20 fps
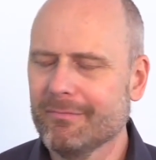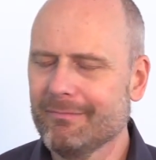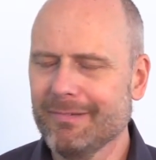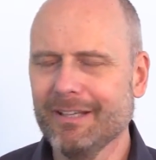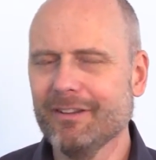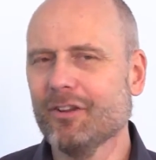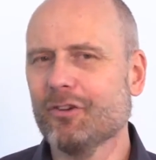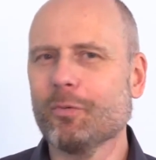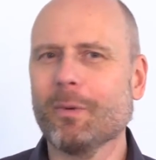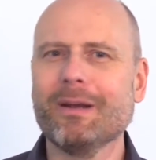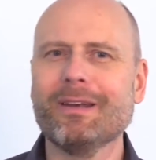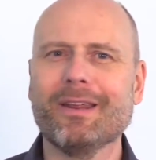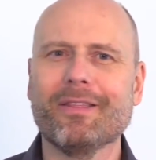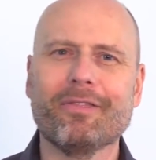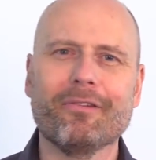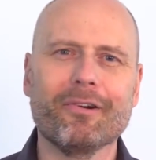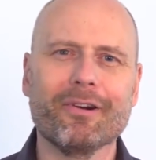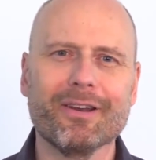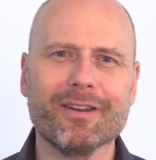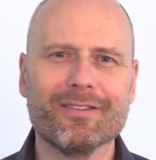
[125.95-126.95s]
in the
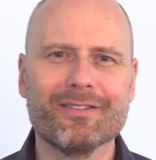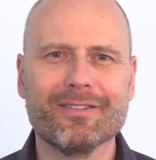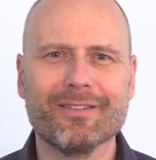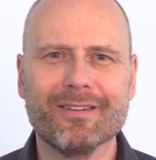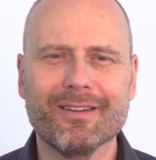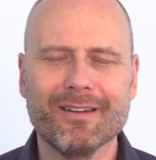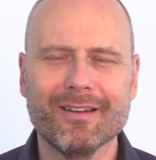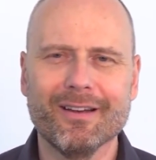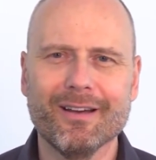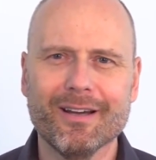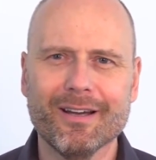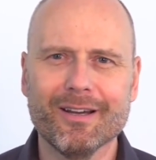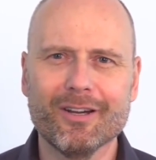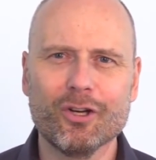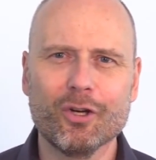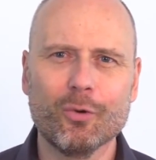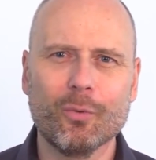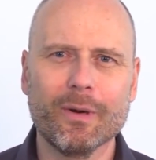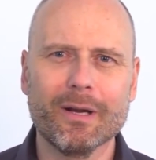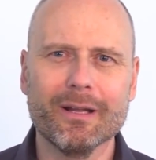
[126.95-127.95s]
2030s uh,
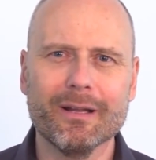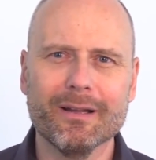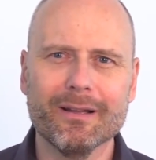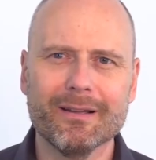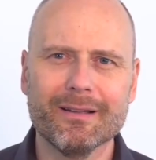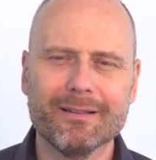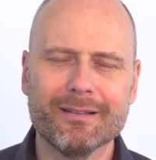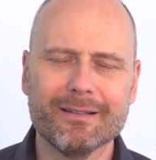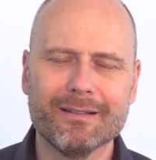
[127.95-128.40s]
who will,